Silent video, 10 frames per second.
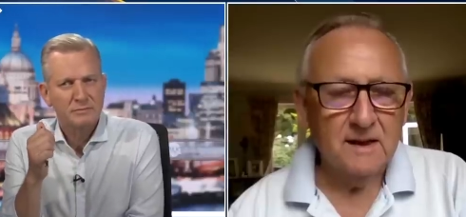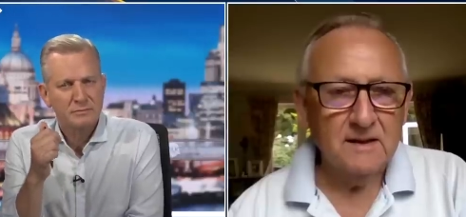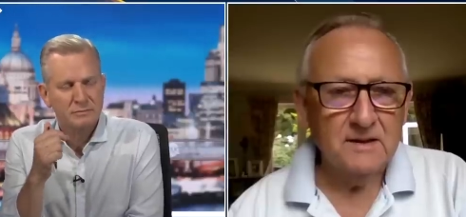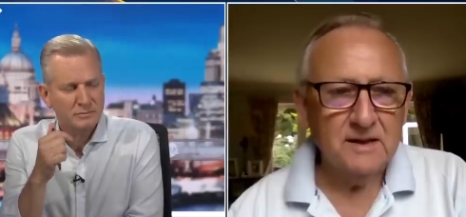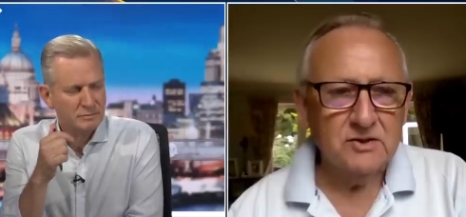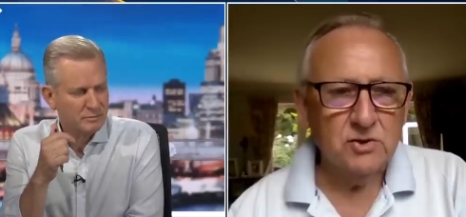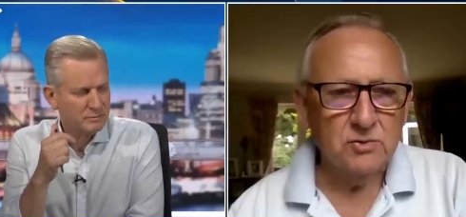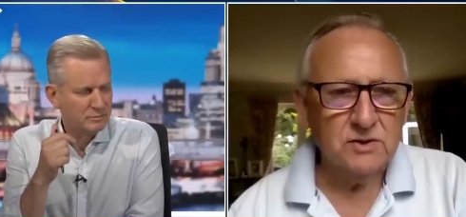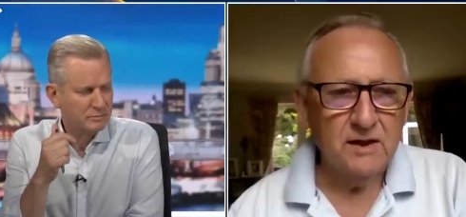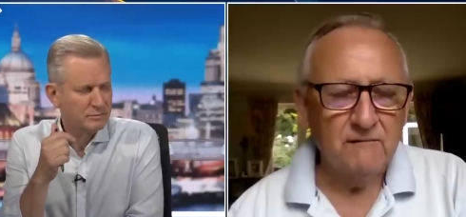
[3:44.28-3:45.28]
Speaker 1: I think
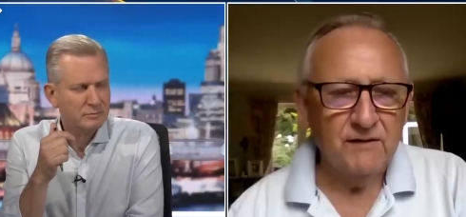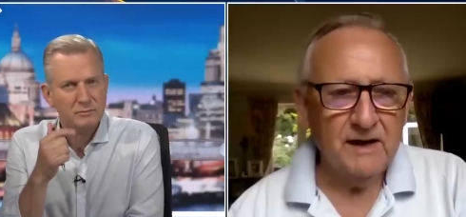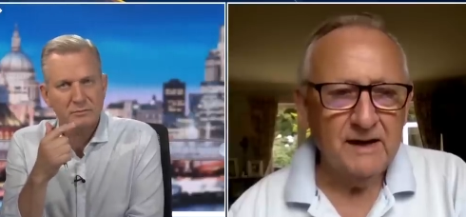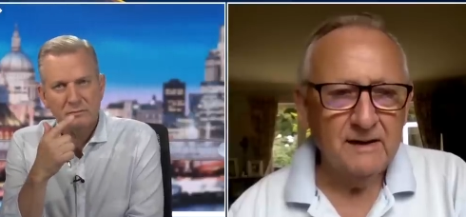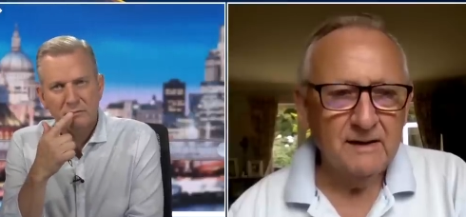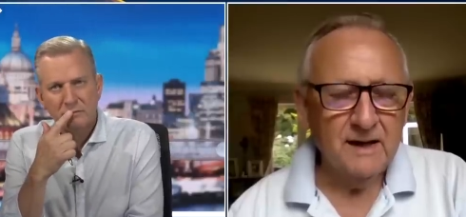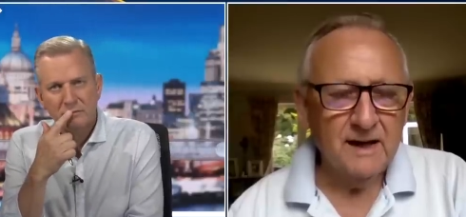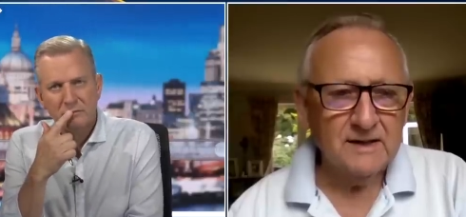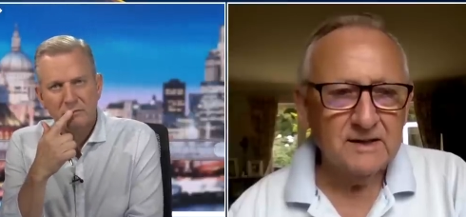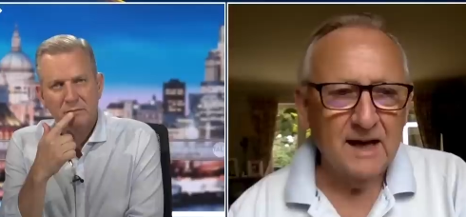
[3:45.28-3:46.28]
Talk TV
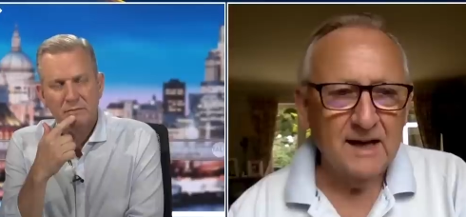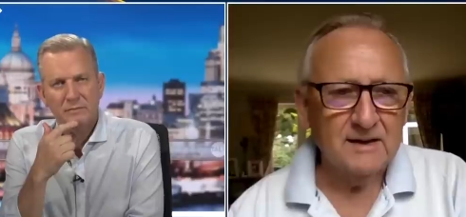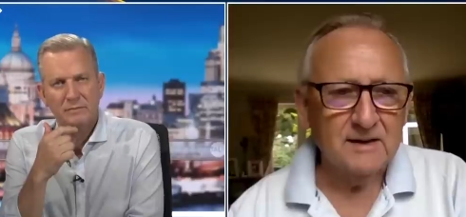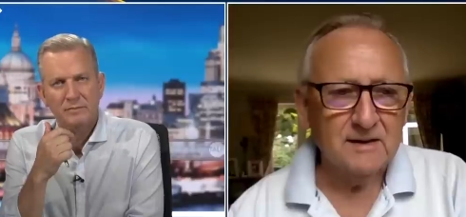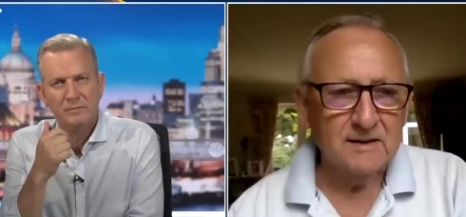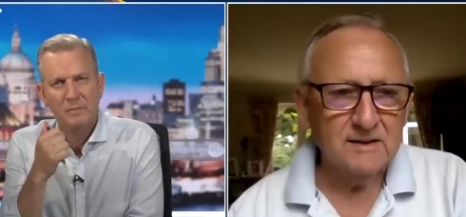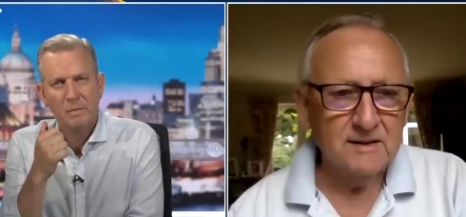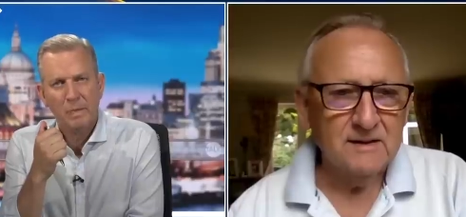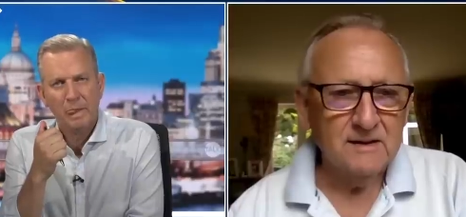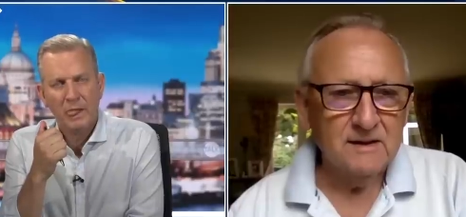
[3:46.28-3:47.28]
has handled
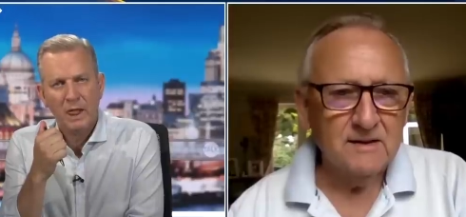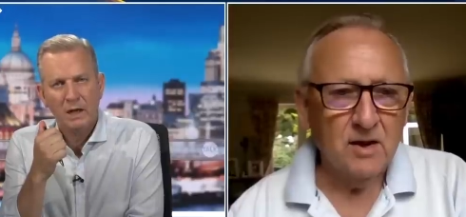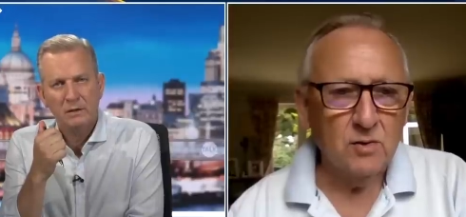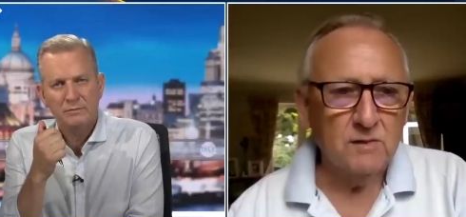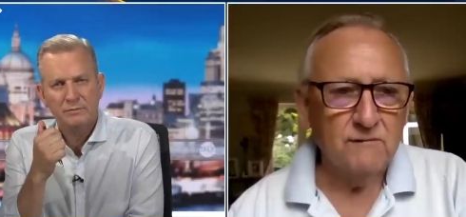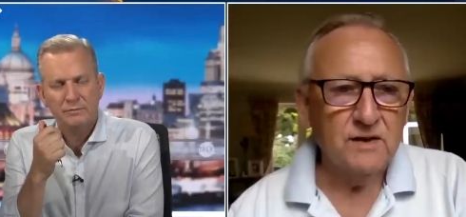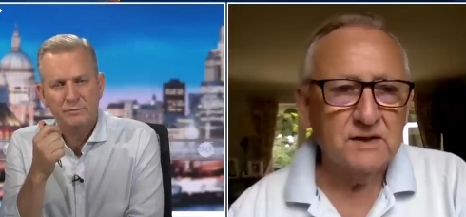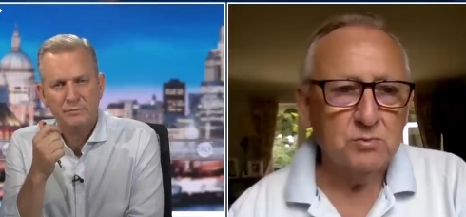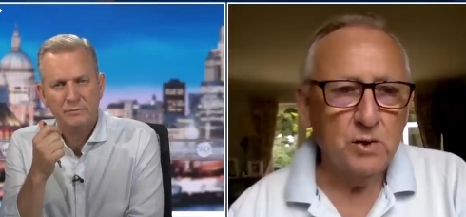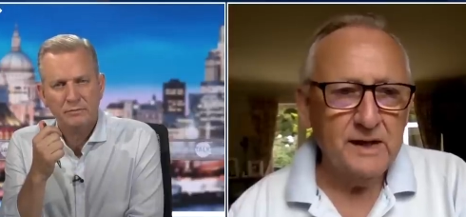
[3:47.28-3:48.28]
the whole of
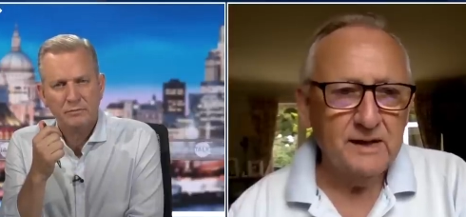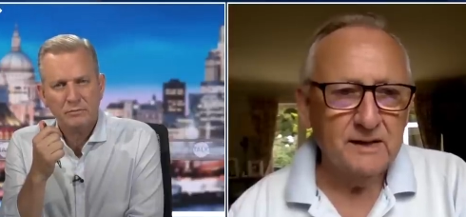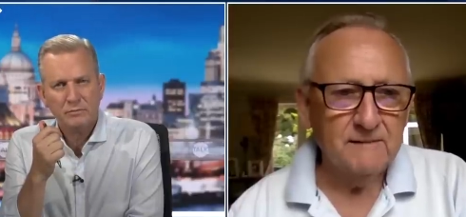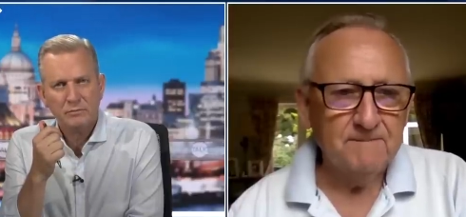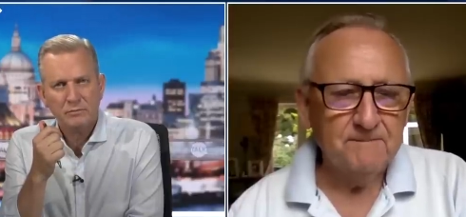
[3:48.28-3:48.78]
this week